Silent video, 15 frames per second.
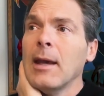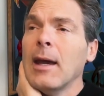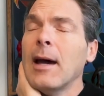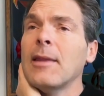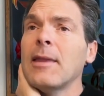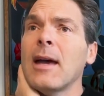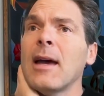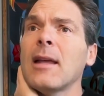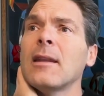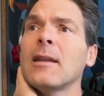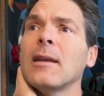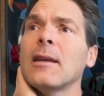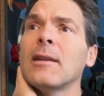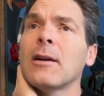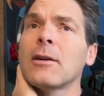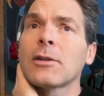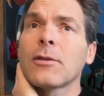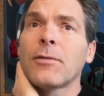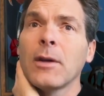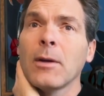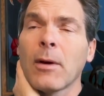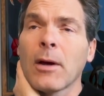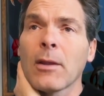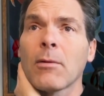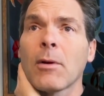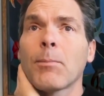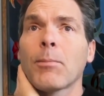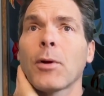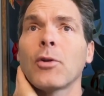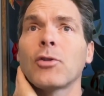And then there's a few other
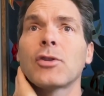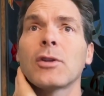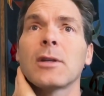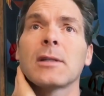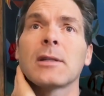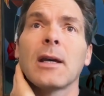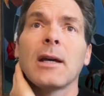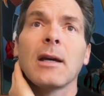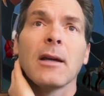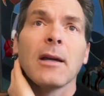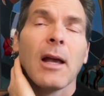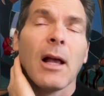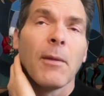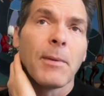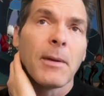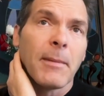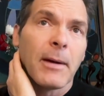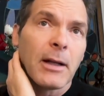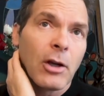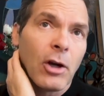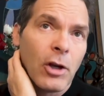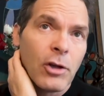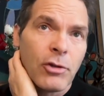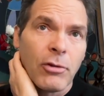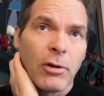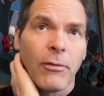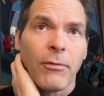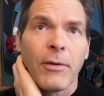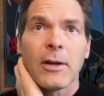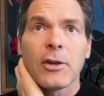approaches helping
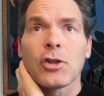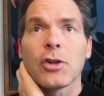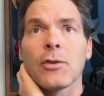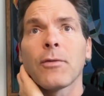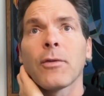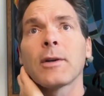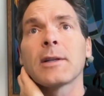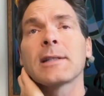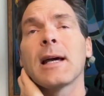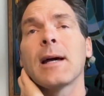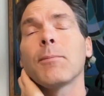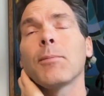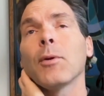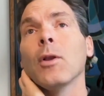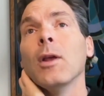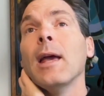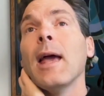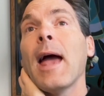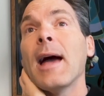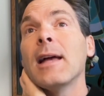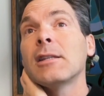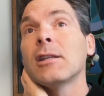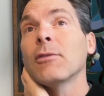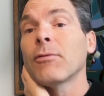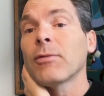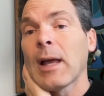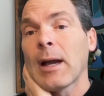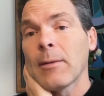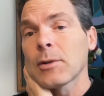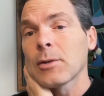mitochondrial function, for example.
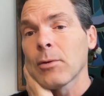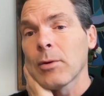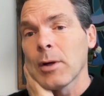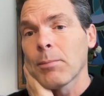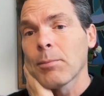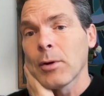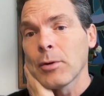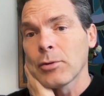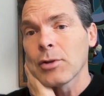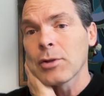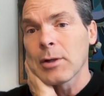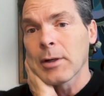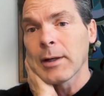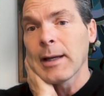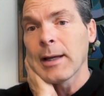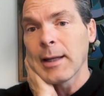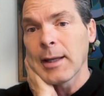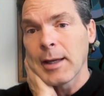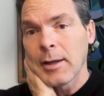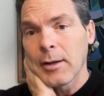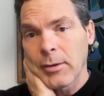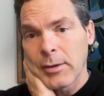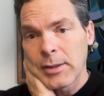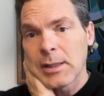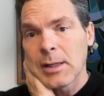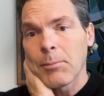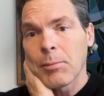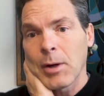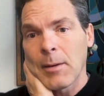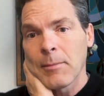Anti-inflammatory approaches are getting increasing
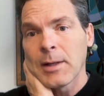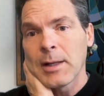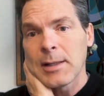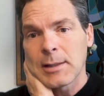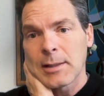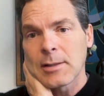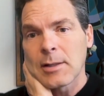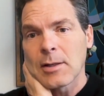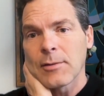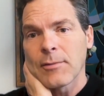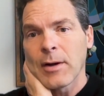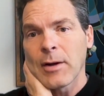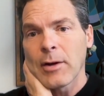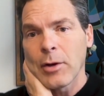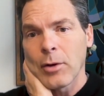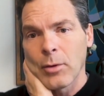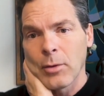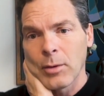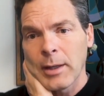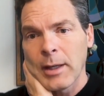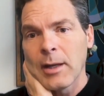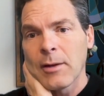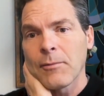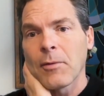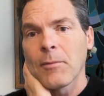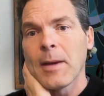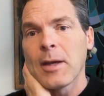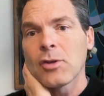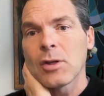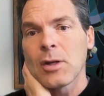prominence because there's very early
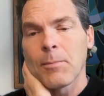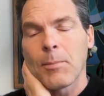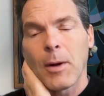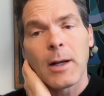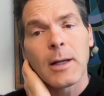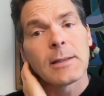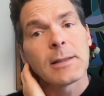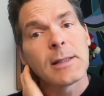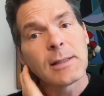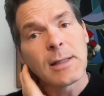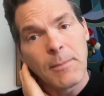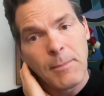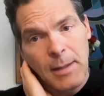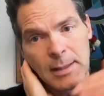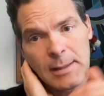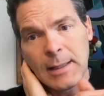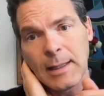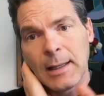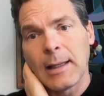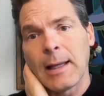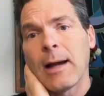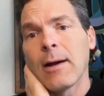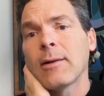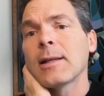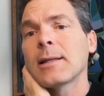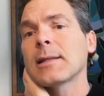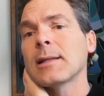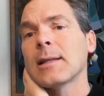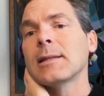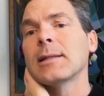inflammation in Parkinson's that may settle down as
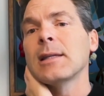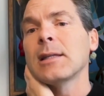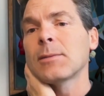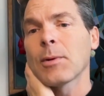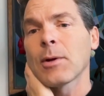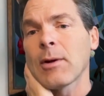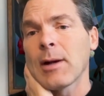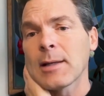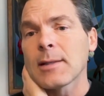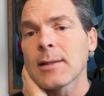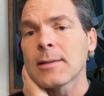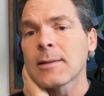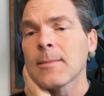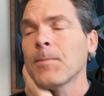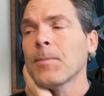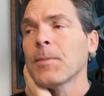the disease progresses.